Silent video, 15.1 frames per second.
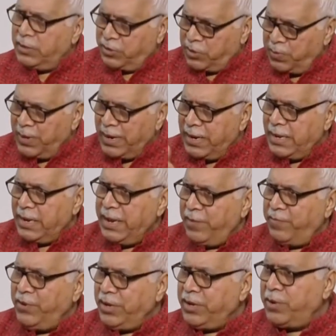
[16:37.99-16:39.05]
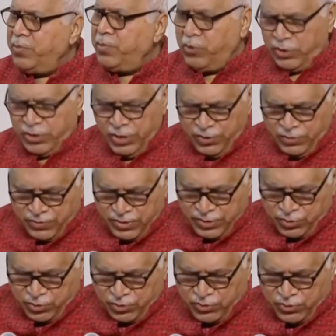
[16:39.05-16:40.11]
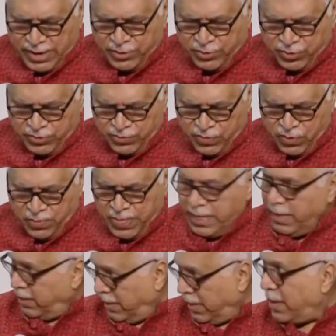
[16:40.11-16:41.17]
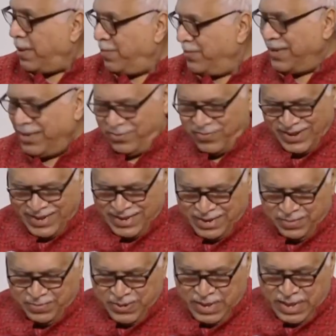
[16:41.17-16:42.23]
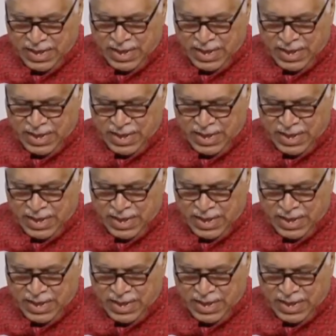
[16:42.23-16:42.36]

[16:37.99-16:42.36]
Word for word: Similarly, every community try, should try to reform. Sir, I'm just winding up.